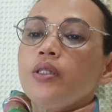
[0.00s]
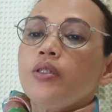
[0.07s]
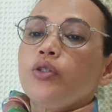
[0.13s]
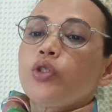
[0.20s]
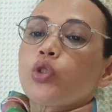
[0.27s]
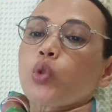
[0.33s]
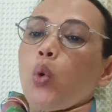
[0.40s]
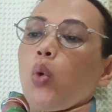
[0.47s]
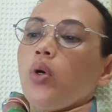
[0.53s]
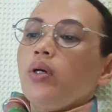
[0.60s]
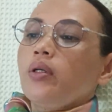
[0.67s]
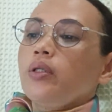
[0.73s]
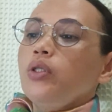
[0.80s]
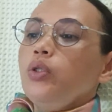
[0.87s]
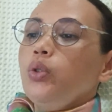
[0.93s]
and
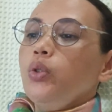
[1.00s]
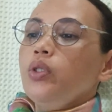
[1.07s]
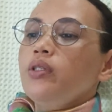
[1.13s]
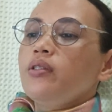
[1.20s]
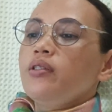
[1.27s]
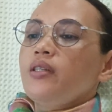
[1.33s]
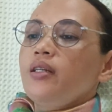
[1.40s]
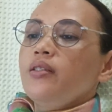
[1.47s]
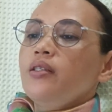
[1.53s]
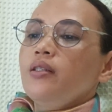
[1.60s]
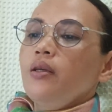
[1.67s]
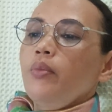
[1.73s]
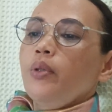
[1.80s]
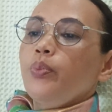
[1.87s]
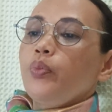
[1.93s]
store or use
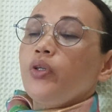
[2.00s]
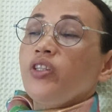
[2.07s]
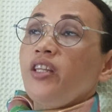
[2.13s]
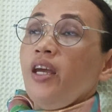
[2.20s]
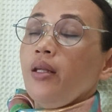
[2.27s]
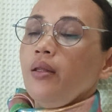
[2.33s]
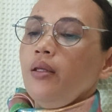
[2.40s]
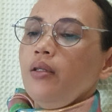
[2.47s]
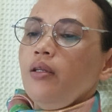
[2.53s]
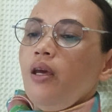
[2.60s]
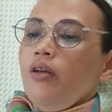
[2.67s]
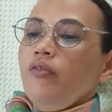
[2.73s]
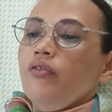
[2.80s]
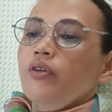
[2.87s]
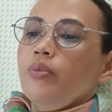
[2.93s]
sensitive and protected
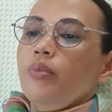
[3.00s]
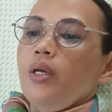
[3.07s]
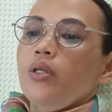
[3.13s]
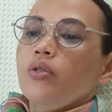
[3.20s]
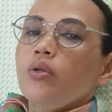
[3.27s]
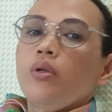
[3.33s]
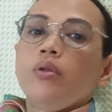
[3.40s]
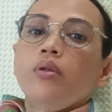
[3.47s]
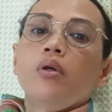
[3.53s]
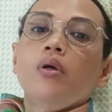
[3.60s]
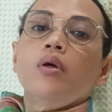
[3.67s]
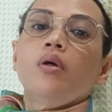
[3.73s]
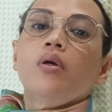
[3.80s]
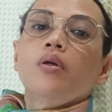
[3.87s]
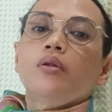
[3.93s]
information.
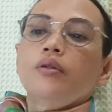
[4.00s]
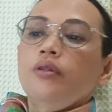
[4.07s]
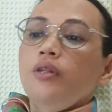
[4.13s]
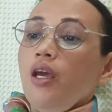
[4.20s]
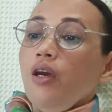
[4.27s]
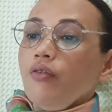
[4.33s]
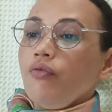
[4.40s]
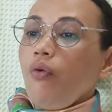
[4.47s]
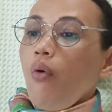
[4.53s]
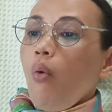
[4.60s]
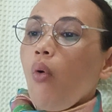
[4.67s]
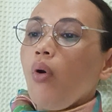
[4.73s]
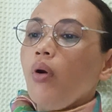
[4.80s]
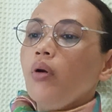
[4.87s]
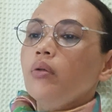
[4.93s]

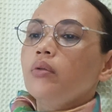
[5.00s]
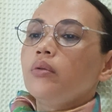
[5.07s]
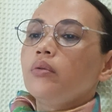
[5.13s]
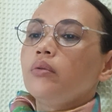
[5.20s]
Therefore,